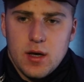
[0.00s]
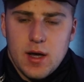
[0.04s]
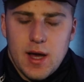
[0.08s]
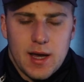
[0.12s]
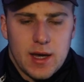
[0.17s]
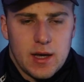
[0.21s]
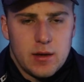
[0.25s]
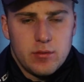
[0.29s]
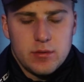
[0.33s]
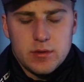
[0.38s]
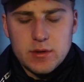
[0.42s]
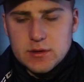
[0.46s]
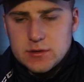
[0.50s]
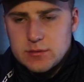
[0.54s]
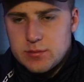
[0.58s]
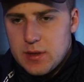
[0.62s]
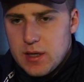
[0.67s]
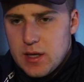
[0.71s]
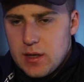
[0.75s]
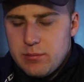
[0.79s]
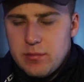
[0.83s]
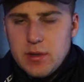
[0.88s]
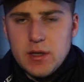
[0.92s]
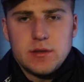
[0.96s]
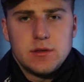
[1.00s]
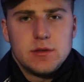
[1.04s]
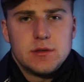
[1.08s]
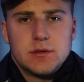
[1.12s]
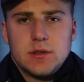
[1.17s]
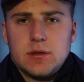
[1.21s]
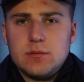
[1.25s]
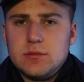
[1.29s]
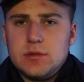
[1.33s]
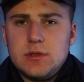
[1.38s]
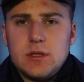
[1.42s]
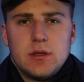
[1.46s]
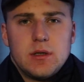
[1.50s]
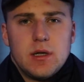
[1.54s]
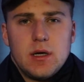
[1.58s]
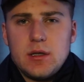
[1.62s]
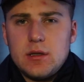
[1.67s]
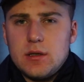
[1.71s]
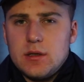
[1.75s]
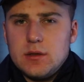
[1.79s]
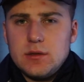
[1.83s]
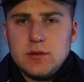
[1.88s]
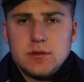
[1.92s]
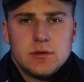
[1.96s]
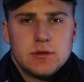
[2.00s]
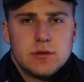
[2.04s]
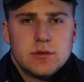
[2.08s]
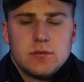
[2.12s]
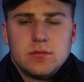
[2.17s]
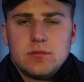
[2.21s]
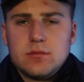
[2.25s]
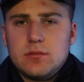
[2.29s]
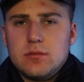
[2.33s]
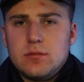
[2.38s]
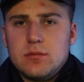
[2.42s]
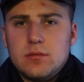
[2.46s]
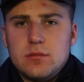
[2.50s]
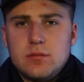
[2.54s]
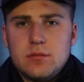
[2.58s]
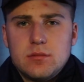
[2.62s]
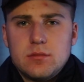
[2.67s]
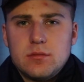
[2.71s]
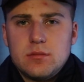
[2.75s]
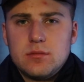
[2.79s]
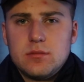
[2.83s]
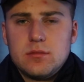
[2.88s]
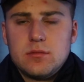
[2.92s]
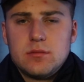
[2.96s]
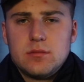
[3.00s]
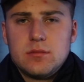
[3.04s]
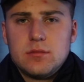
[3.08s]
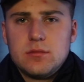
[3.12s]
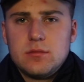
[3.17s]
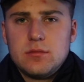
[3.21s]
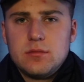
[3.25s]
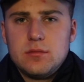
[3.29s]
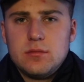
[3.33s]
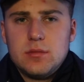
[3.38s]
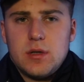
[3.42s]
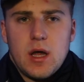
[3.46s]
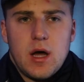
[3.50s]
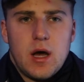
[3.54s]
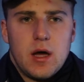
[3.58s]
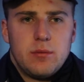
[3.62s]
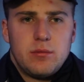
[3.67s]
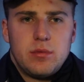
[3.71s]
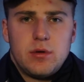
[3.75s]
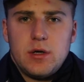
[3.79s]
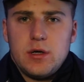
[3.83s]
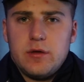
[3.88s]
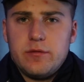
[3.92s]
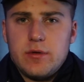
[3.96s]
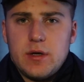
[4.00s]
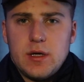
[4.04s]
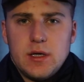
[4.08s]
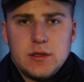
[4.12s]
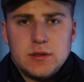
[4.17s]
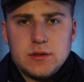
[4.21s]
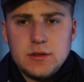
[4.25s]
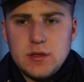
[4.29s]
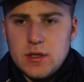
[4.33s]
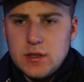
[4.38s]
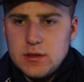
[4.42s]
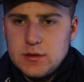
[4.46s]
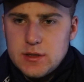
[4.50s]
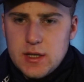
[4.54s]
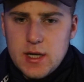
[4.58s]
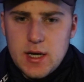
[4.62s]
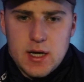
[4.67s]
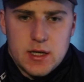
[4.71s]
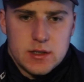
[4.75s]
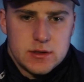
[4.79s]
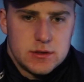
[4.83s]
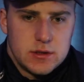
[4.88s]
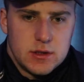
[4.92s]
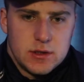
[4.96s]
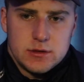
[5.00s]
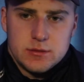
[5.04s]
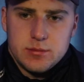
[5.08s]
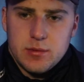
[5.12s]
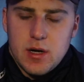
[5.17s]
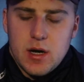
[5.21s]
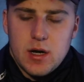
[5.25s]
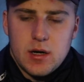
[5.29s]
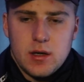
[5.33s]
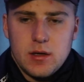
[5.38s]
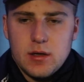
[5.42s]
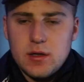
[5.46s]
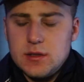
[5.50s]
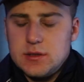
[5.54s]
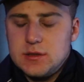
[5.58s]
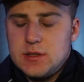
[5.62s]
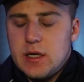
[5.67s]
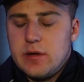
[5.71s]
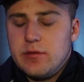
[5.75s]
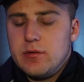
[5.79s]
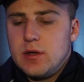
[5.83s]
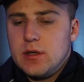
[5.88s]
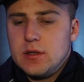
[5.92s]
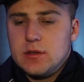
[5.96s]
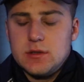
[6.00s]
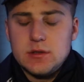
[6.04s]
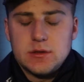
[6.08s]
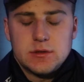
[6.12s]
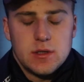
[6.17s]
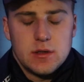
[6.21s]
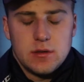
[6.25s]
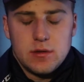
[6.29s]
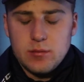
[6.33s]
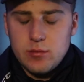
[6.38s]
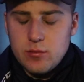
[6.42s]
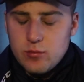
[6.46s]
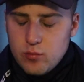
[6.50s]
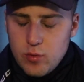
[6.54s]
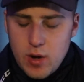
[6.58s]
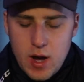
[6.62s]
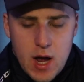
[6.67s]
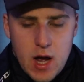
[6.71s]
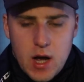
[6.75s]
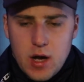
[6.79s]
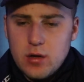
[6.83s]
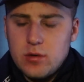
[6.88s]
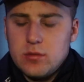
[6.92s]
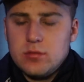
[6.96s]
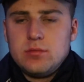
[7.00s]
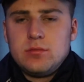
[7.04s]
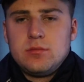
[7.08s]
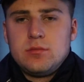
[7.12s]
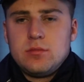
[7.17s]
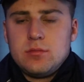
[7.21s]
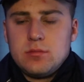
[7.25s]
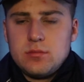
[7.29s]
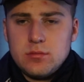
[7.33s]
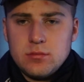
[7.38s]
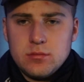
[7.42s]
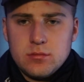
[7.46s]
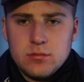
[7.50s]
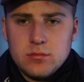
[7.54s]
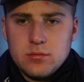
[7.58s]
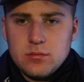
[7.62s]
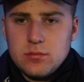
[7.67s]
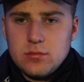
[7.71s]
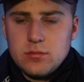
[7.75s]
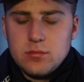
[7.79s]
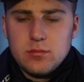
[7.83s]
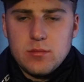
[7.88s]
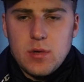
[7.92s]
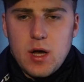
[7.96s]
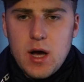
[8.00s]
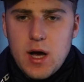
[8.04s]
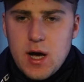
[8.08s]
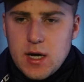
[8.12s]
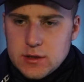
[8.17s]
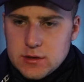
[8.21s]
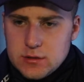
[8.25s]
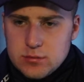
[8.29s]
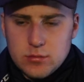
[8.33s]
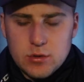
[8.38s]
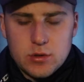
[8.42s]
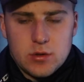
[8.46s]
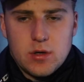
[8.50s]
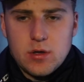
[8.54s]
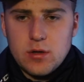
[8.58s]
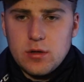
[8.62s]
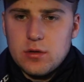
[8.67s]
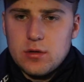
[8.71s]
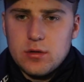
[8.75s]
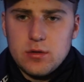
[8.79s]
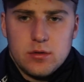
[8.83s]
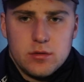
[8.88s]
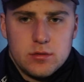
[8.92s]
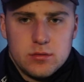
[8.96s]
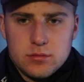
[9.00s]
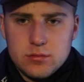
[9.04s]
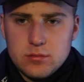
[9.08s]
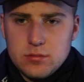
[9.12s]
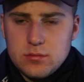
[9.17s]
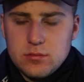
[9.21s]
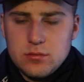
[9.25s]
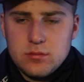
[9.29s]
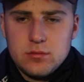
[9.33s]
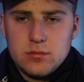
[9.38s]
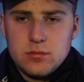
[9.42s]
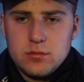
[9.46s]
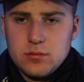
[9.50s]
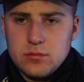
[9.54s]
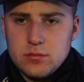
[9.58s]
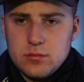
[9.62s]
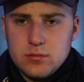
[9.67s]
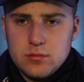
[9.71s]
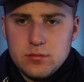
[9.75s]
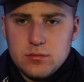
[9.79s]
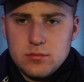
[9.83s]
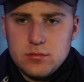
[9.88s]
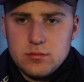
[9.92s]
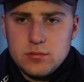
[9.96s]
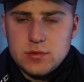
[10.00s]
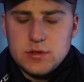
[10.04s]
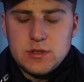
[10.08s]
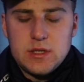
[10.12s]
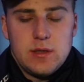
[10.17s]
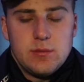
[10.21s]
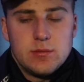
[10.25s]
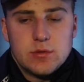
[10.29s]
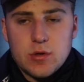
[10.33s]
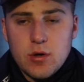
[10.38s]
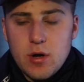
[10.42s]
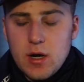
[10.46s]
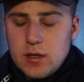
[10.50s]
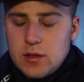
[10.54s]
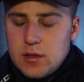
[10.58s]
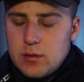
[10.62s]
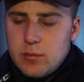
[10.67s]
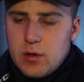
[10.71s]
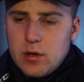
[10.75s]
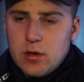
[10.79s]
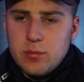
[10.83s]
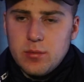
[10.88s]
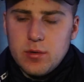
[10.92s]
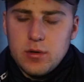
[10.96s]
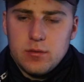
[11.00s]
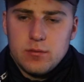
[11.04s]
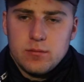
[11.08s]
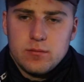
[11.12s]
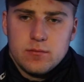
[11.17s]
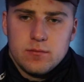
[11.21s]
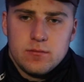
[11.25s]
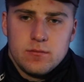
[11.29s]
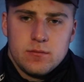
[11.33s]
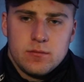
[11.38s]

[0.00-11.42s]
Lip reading: I get with this bad bitch or some shit like this. Blonde, pretty face, nice ass, nice body, nice everything. It's just like, wow. Awesome looking girl. Seems great in the moment.